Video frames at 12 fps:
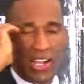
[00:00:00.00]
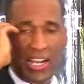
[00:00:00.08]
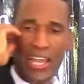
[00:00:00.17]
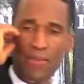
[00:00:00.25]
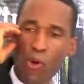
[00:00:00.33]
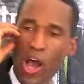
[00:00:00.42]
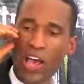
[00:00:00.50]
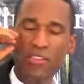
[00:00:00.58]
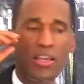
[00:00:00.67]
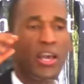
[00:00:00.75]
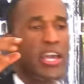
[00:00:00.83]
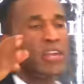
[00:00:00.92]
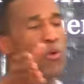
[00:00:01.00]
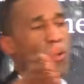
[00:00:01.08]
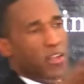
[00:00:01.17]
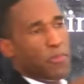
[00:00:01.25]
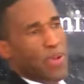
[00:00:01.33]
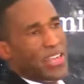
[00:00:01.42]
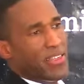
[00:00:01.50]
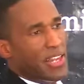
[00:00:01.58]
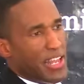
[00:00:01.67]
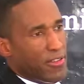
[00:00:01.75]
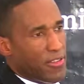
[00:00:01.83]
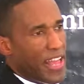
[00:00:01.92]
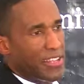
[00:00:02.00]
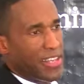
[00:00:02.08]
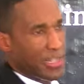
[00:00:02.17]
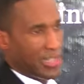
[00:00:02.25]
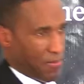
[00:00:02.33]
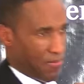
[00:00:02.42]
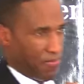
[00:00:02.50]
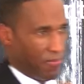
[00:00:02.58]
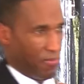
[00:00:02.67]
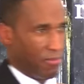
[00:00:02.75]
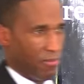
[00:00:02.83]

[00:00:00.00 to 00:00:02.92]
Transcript: the claim was, it was the pestilence that killed him.